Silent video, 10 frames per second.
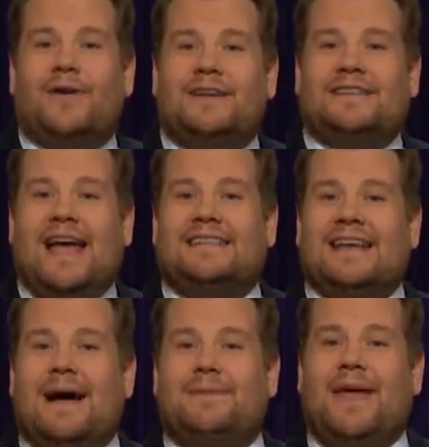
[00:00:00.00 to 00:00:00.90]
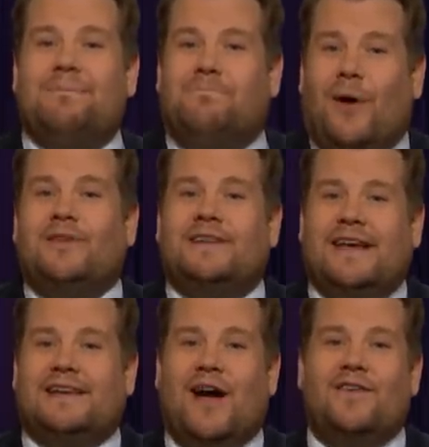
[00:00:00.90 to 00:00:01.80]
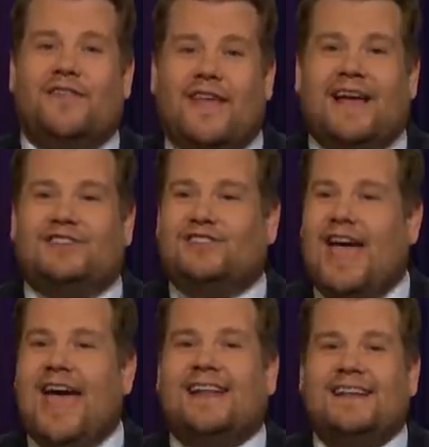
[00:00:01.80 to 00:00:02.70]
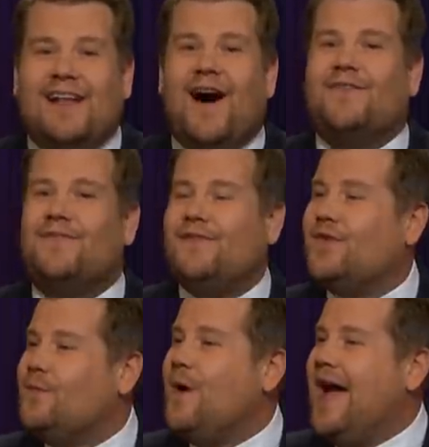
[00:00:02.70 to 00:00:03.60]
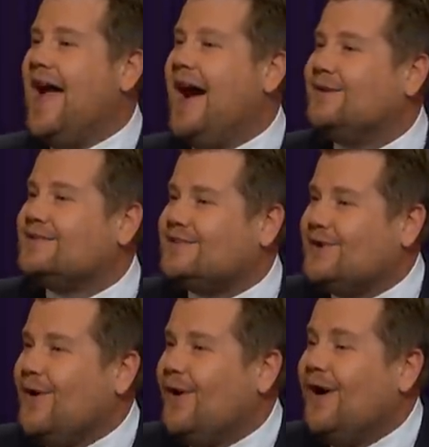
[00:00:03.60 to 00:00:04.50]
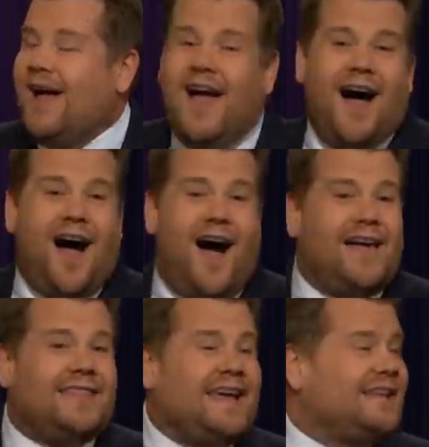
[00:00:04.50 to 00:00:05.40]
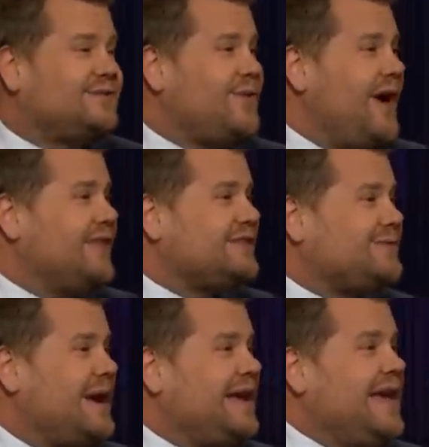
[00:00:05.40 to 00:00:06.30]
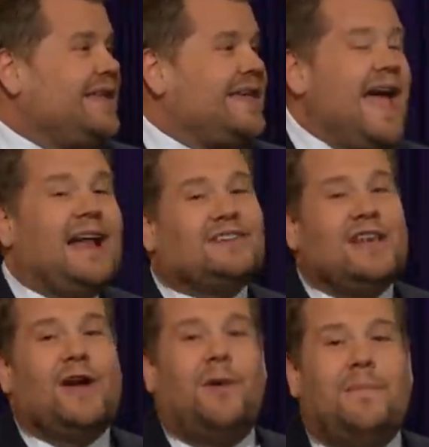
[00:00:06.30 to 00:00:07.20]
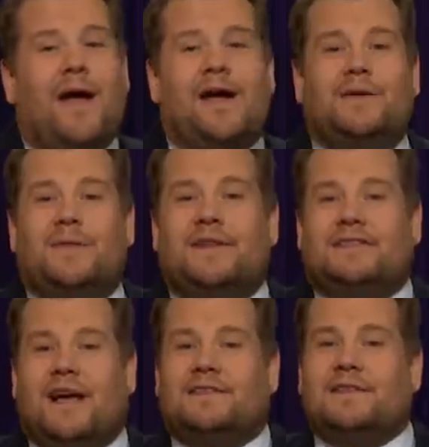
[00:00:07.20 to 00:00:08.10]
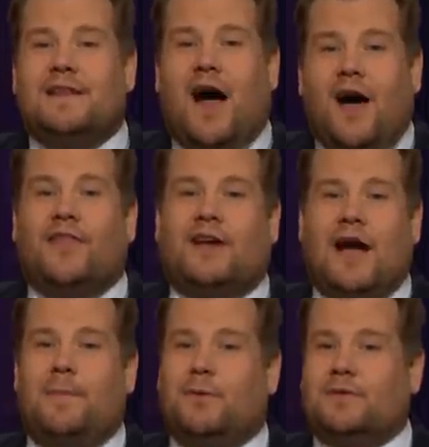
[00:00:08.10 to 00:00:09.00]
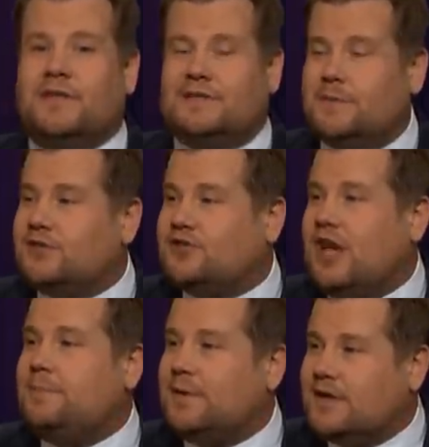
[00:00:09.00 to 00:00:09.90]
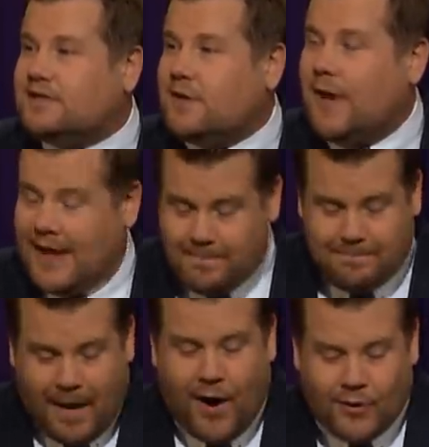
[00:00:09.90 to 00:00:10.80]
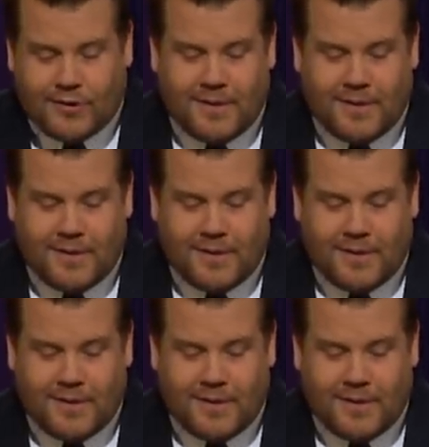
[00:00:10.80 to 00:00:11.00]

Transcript: on a dating app and they bonded over their shared love of the warehouse store. I think it's rather sweet. They actually got married with a dozen other couples because it was cheaper to do it in bulk.